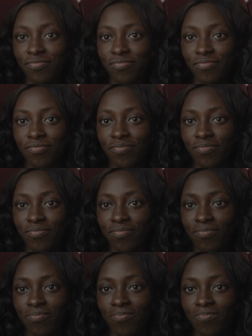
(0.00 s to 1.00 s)

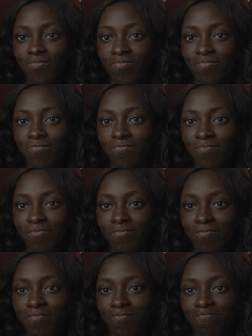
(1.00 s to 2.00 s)

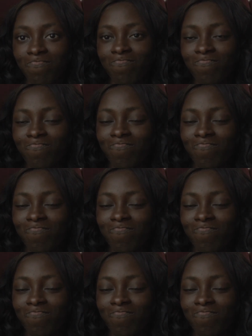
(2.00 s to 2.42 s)
(silent)